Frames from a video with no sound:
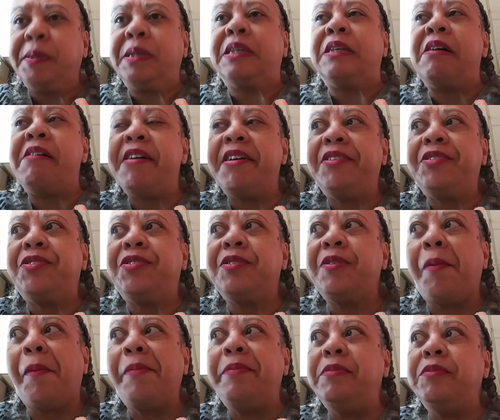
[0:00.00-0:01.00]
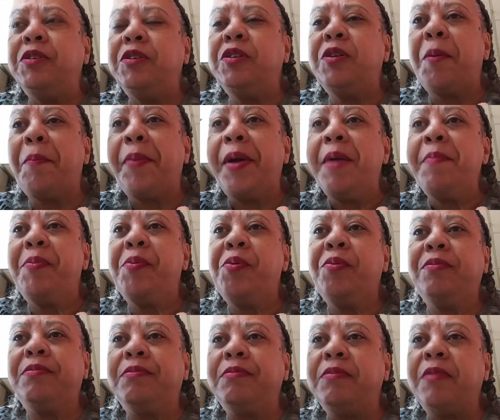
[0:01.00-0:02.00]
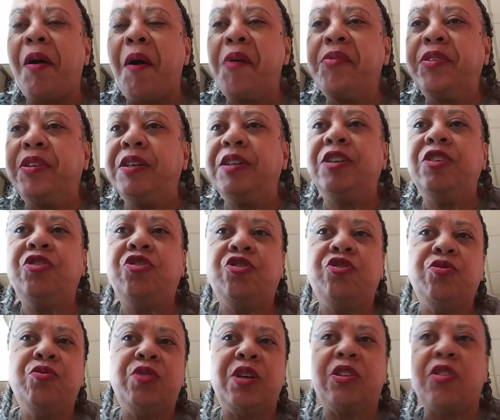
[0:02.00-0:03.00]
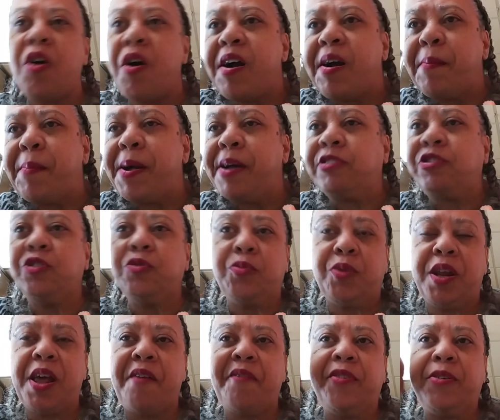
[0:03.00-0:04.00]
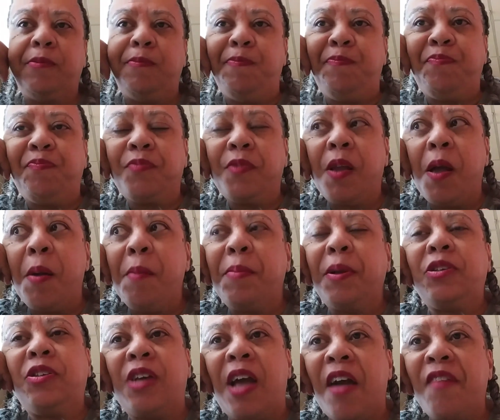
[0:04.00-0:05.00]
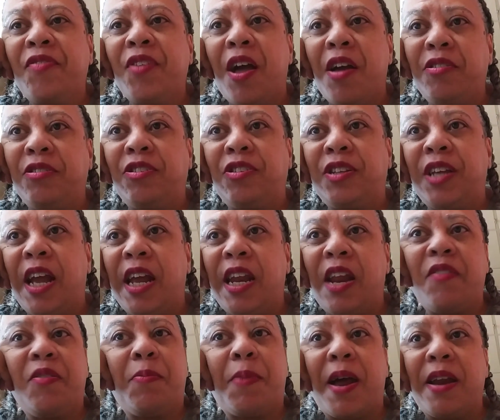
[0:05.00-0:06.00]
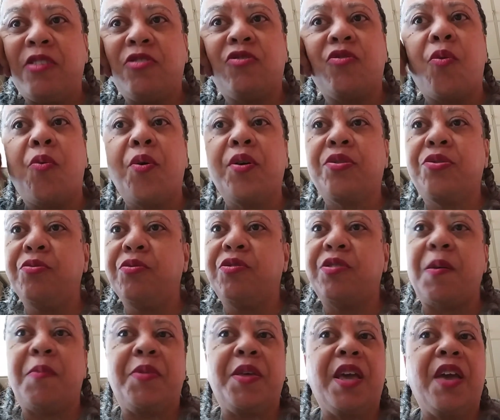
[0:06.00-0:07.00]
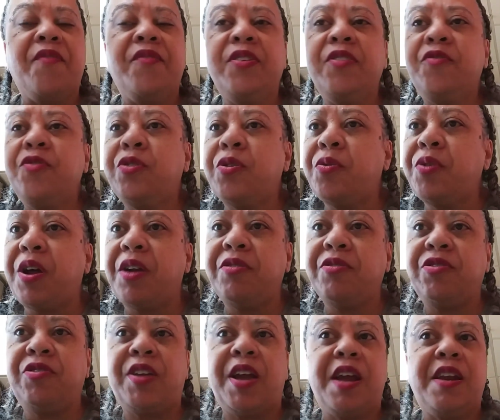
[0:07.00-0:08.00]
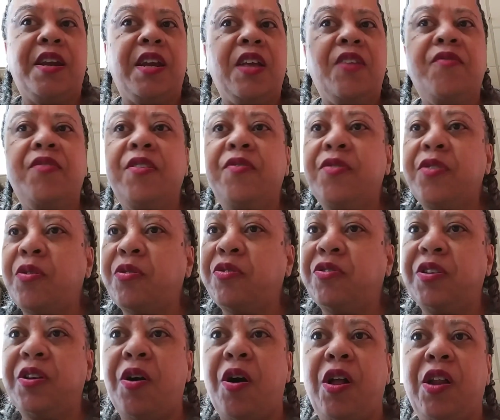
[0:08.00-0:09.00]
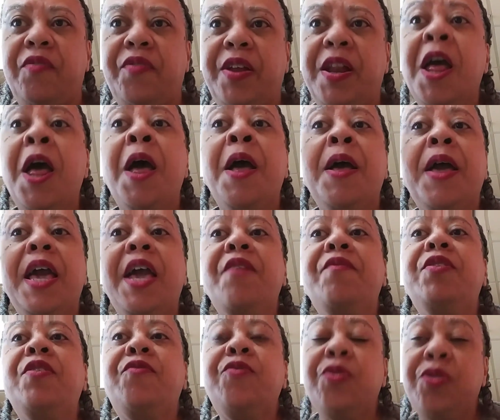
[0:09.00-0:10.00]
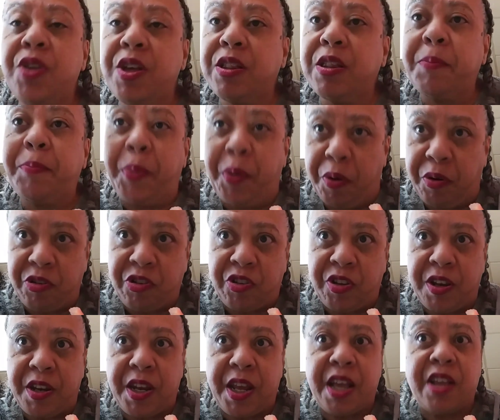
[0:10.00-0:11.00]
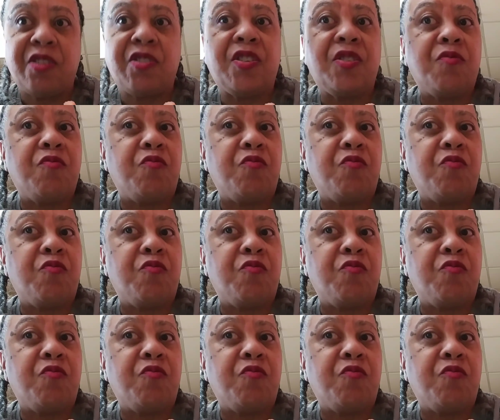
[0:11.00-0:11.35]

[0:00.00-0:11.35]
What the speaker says: Because, you know, people tease you, they talk about you, whatever, but you have to understand everybody's going through something, even if you don't understand it, even if you don't see all of it, even if you think the person is